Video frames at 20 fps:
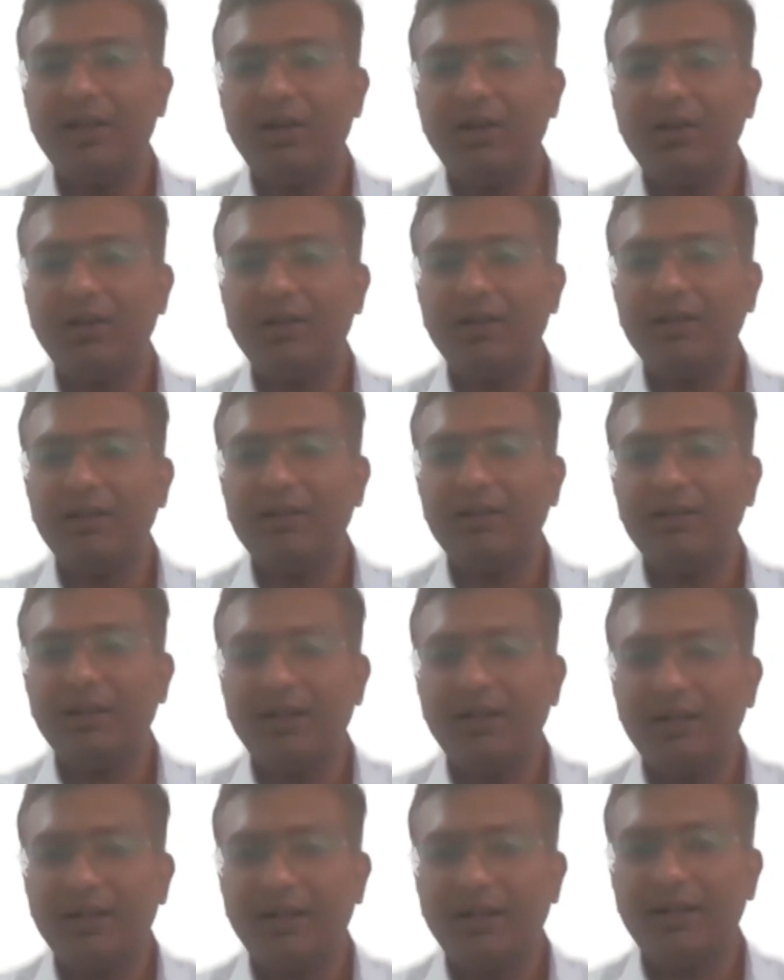or
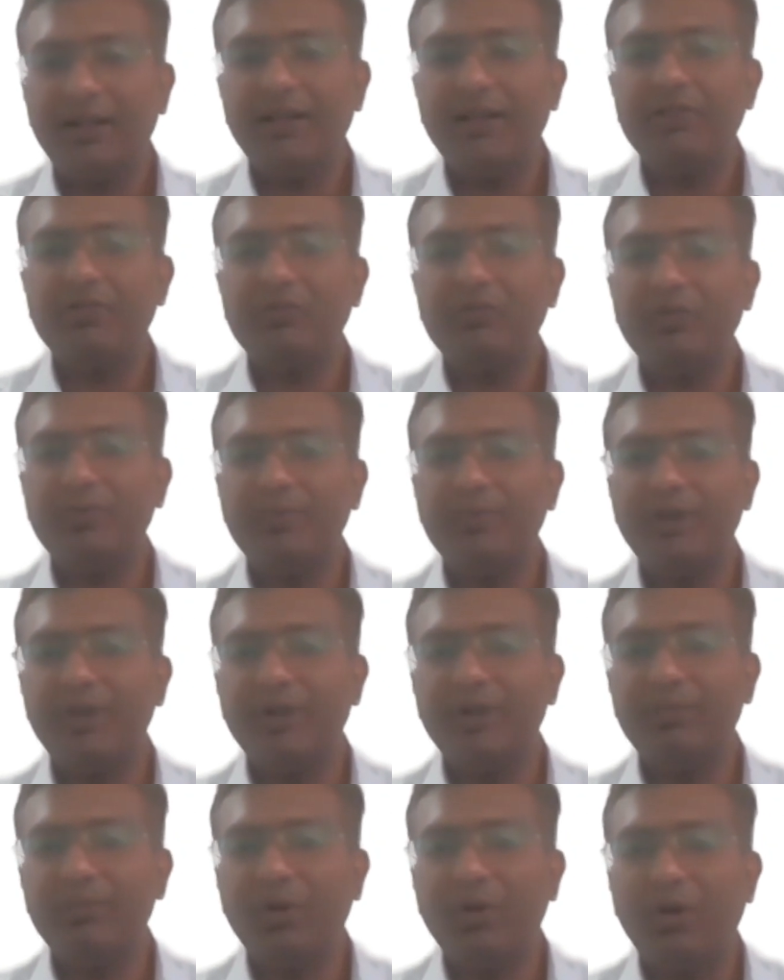in ready
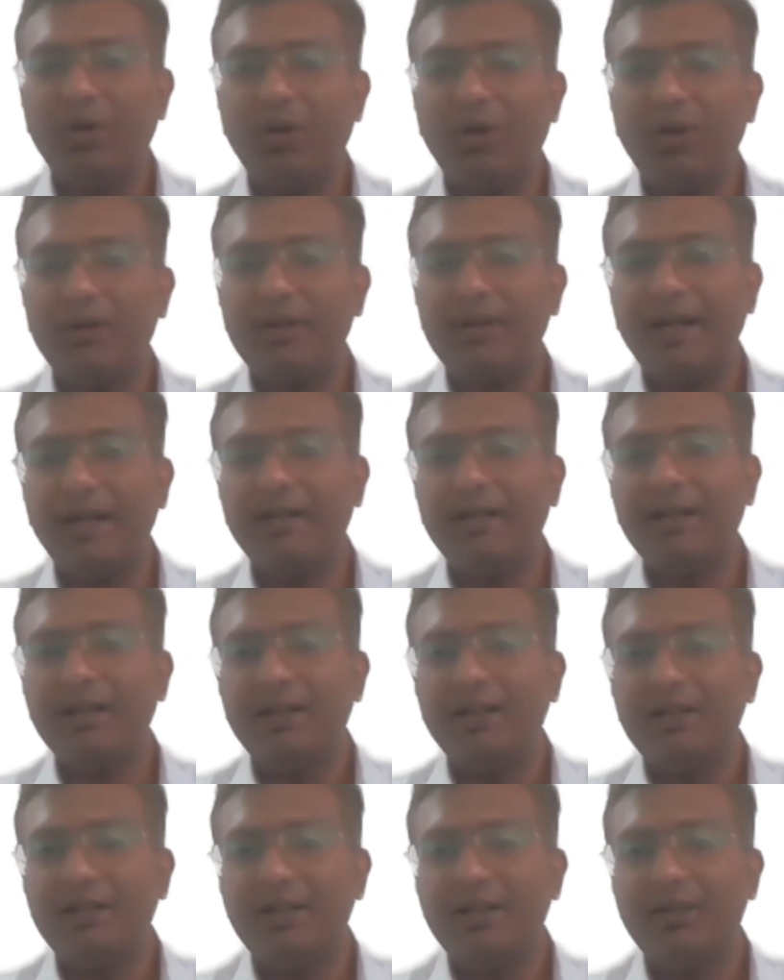equilibrium or that
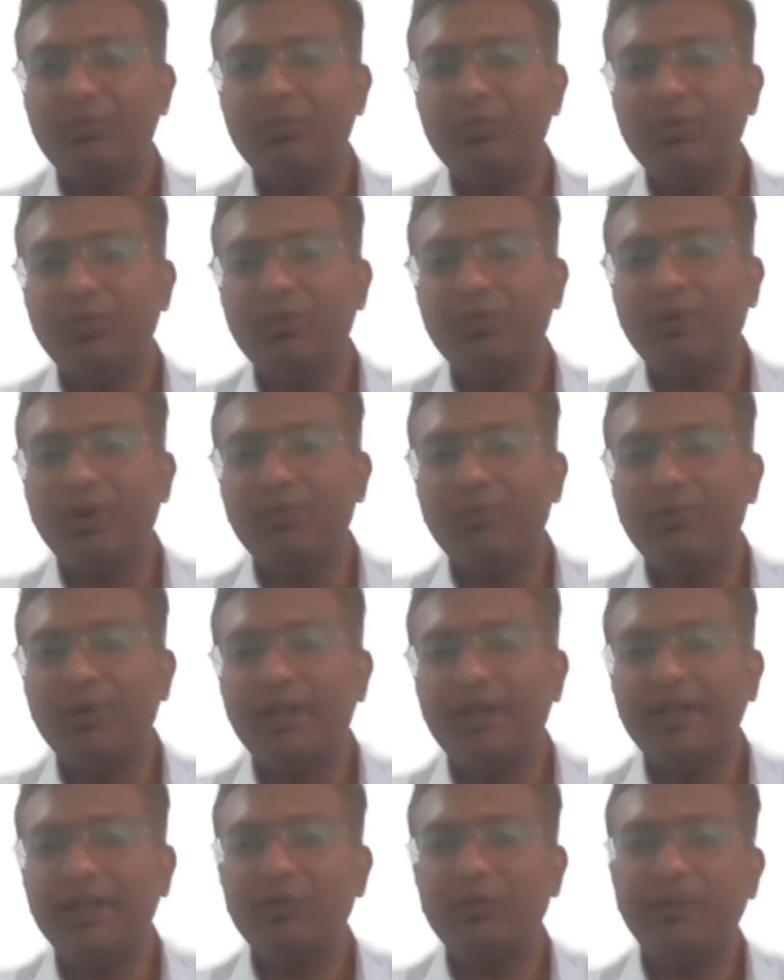they move from
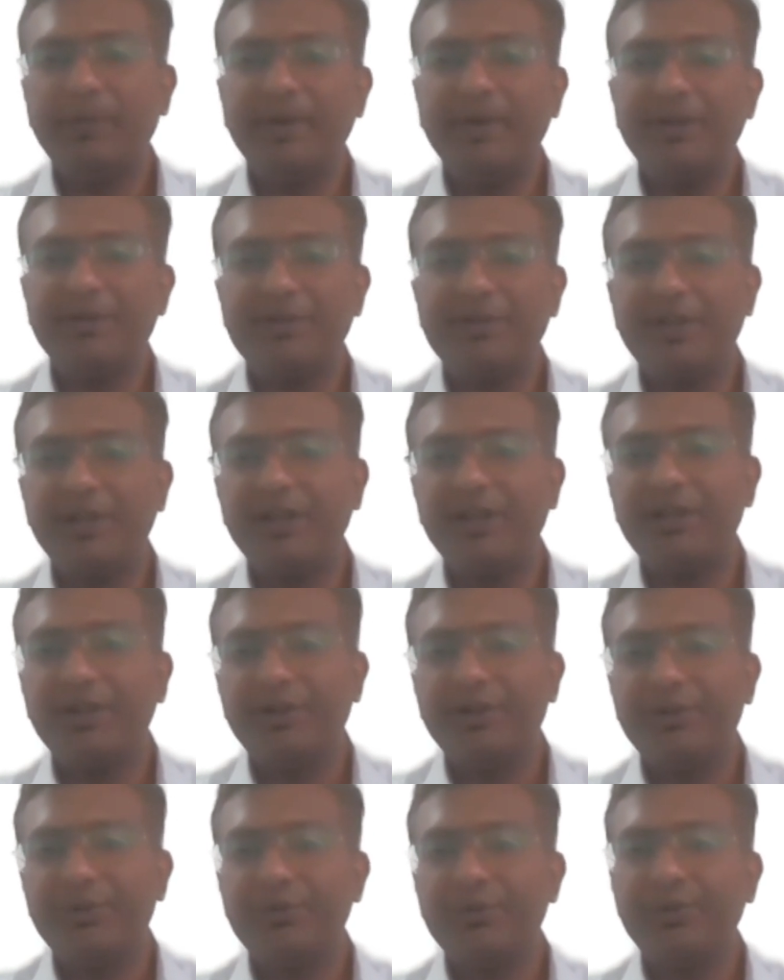one equilibrium state
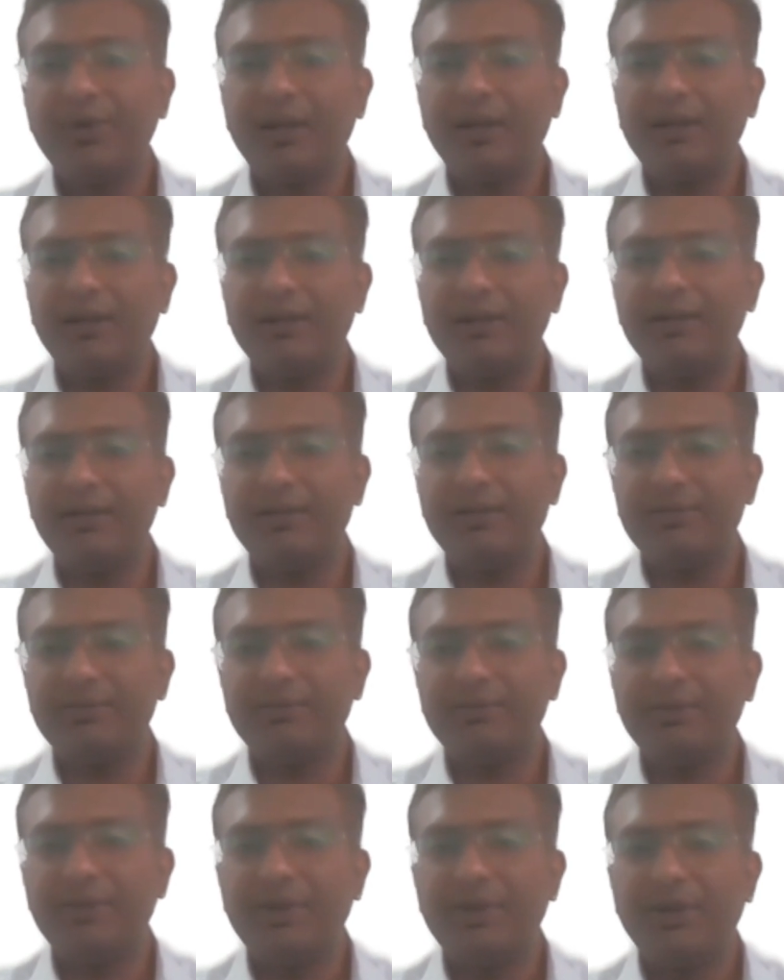to another
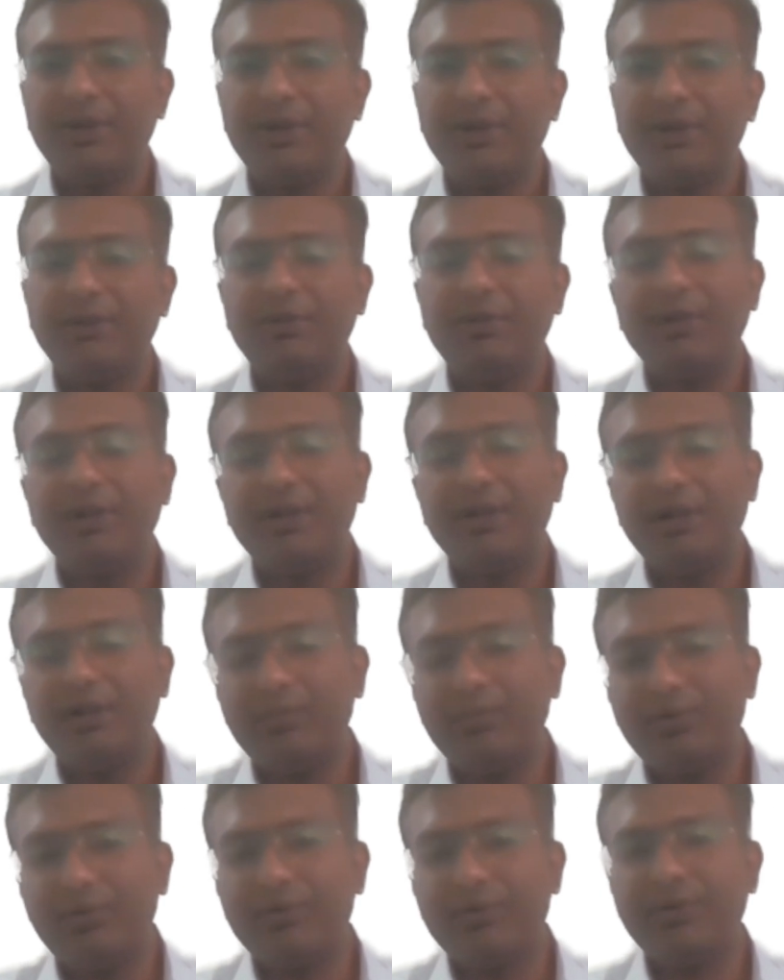during a
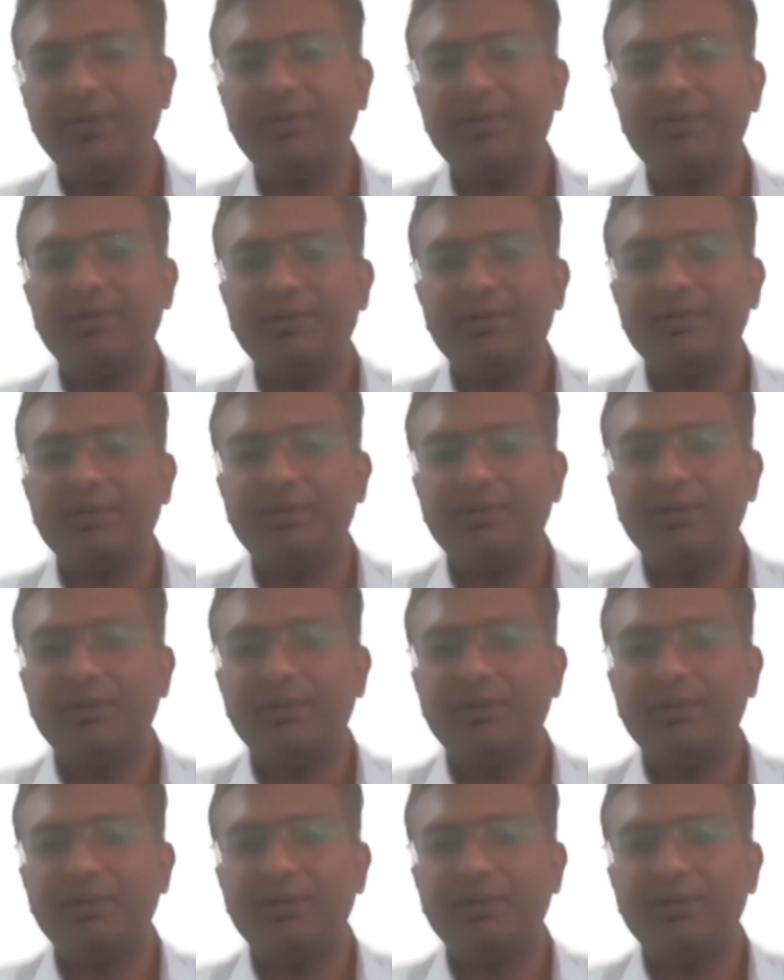process.